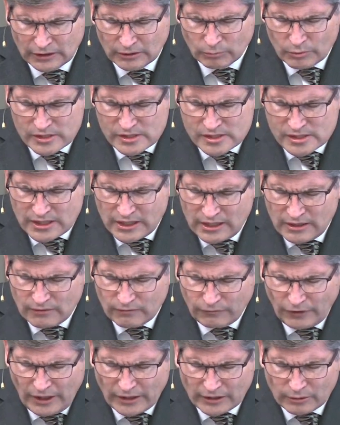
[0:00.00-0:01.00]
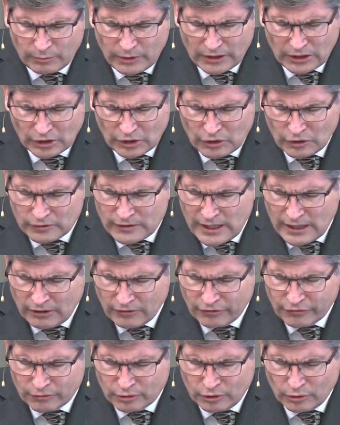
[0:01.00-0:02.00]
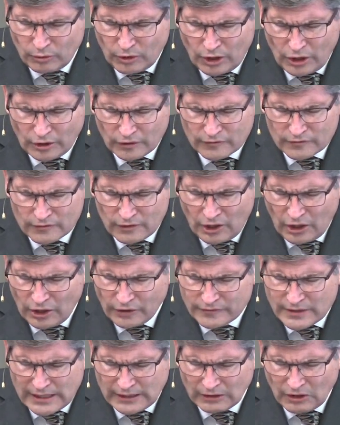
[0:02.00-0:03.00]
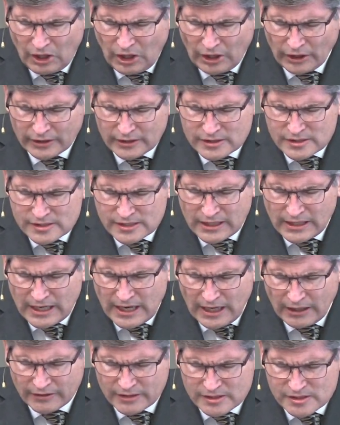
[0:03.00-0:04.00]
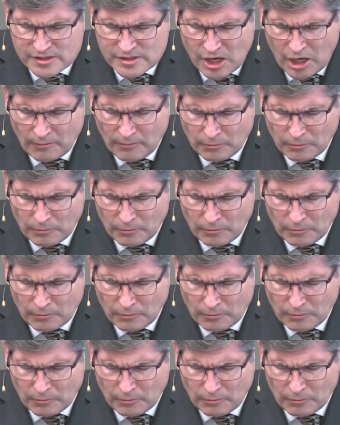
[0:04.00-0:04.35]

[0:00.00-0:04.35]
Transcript: We see, Father, we could go down through all, all day long and see how this psalm